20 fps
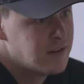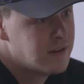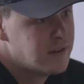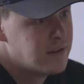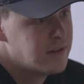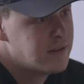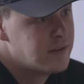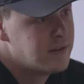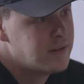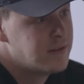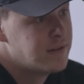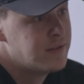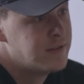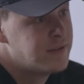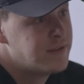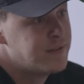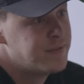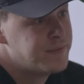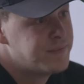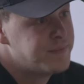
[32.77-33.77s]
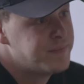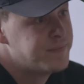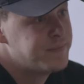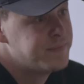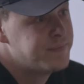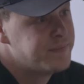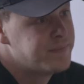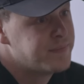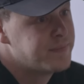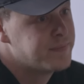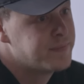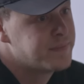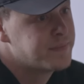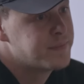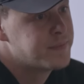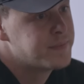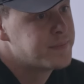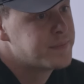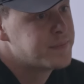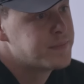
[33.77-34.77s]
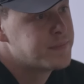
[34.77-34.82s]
and my younger brother,